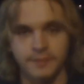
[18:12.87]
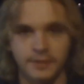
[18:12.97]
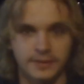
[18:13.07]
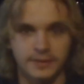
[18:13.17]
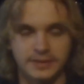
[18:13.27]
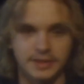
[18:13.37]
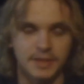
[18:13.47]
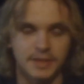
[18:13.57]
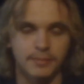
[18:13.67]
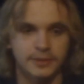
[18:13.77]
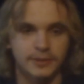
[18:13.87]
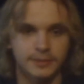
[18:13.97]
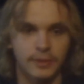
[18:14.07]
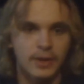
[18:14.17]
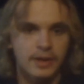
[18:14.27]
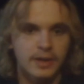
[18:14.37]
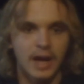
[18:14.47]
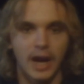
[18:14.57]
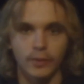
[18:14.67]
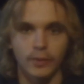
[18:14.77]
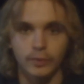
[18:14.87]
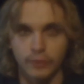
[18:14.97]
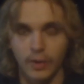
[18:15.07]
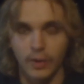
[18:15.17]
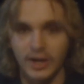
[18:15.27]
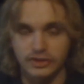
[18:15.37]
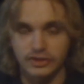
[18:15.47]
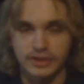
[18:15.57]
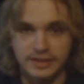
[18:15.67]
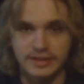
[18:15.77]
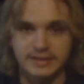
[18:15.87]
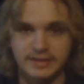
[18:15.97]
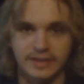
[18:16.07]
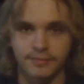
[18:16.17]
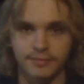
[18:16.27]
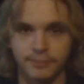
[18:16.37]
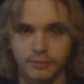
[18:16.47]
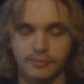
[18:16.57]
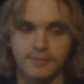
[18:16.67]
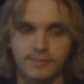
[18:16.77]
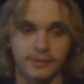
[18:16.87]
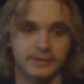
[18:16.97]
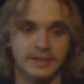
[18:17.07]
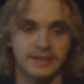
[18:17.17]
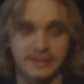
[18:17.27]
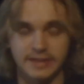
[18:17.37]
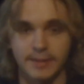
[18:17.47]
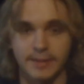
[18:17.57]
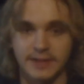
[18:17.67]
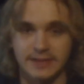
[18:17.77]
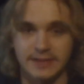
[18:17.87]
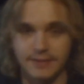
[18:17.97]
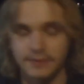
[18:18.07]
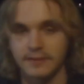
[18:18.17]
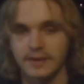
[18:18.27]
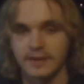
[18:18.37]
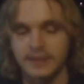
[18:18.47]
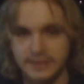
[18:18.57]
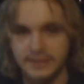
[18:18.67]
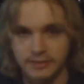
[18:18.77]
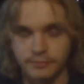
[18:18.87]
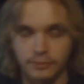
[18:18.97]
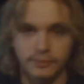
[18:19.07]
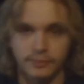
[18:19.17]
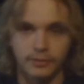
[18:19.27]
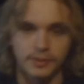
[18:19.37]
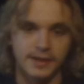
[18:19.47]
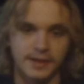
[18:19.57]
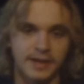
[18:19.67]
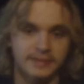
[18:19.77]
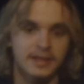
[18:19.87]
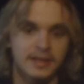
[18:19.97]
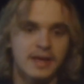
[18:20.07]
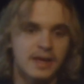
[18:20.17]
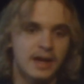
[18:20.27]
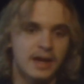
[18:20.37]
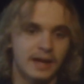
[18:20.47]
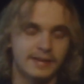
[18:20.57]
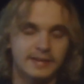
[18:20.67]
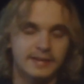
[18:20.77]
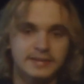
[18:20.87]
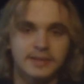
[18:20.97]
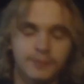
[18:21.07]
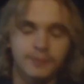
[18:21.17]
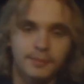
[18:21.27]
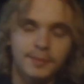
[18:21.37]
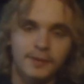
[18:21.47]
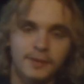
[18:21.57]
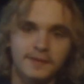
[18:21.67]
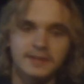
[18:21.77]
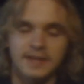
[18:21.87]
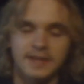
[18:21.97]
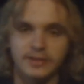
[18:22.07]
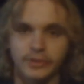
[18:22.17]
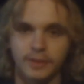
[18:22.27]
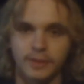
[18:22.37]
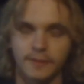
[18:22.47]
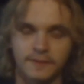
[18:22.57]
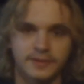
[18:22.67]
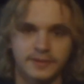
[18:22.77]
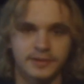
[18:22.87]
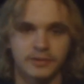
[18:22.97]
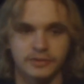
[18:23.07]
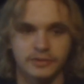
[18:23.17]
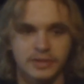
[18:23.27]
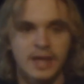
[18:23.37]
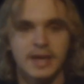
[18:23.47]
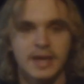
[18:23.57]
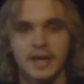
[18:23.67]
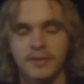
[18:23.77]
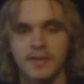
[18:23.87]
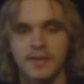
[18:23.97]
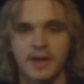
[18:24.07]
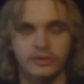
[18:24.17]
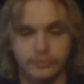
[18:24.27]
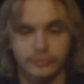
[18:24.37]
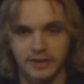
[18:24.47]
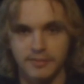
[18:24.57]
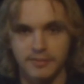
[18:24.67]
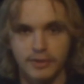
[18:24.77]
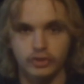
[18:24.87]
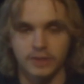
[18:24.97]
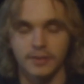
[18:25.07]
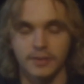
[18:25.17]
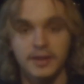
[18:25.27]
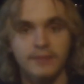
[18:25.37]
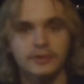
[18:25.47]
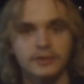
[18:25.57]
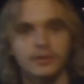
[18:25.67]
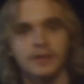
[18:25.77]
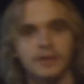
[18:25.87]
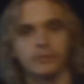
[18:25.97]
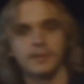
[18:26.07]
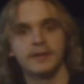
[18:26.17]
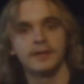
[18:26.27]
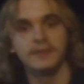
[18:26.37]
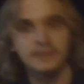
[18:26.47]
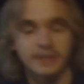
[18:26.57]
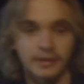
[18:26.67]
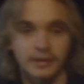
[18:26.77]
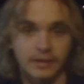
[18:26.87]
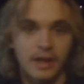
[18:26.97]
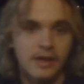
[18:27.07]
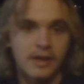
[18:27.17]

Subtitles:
definitely seen it, but it's about how you don't actually need self-improvement, because Islam has everything that self-improvement already has. And I did see a few people on the internet talk about this, you know, just here and there, just kind of mention it, but I never saw anyone make a detailed,